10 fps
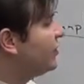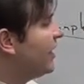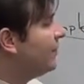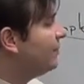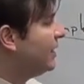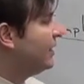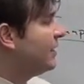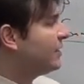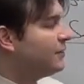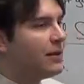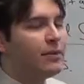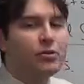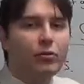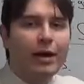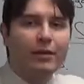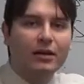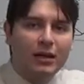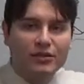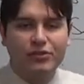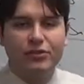sampling is maybe you grab a
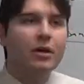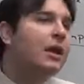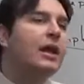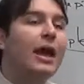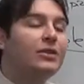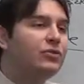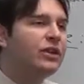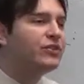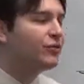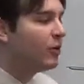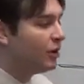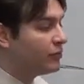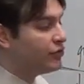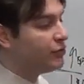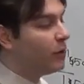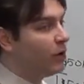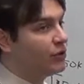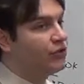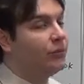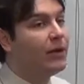cluster and you get smaller and
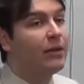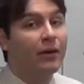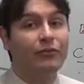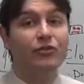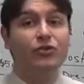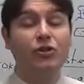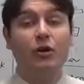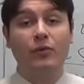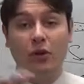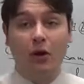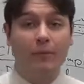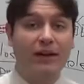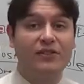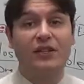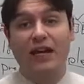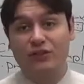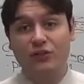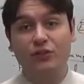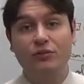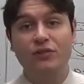smaller. So maybe I first start with all my stats
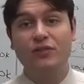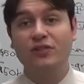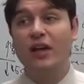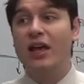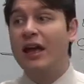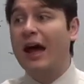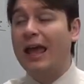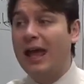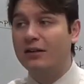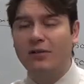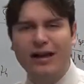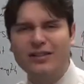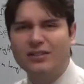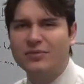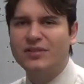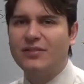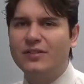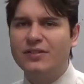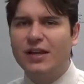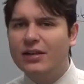students, I analyze some stuff
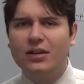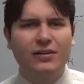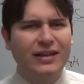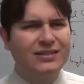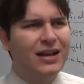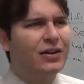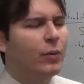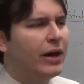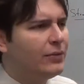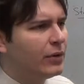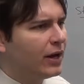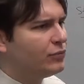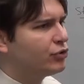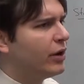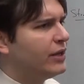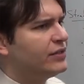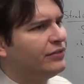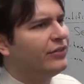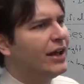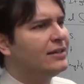and say, no, that's not quite what I'm trying to
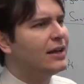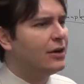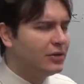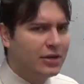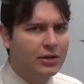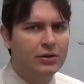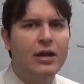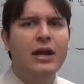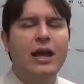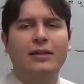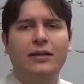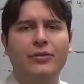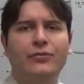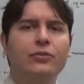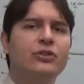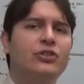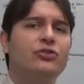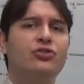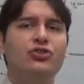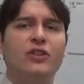find out here, and then I focus
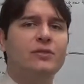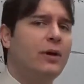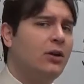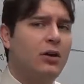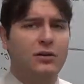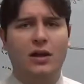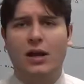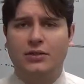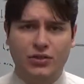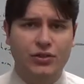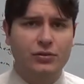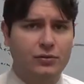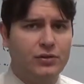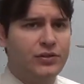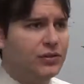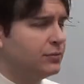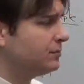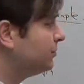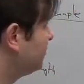on just my online students.